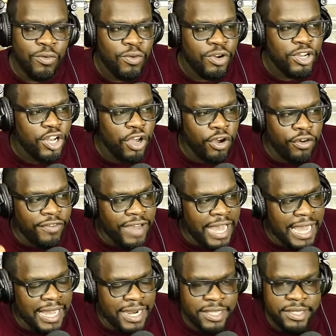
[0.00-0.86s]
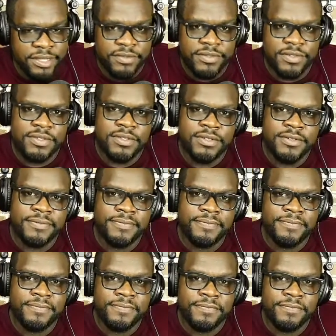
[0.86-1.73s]
No violence.
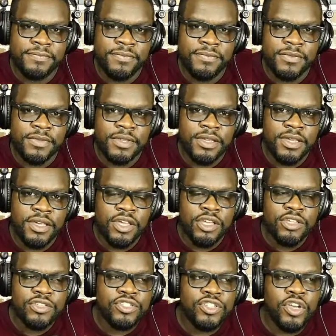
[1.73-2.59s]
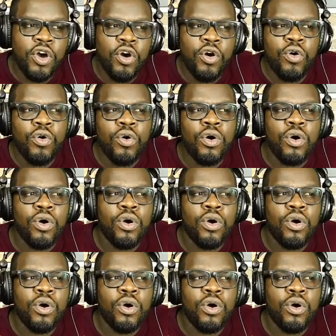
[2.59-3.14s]
So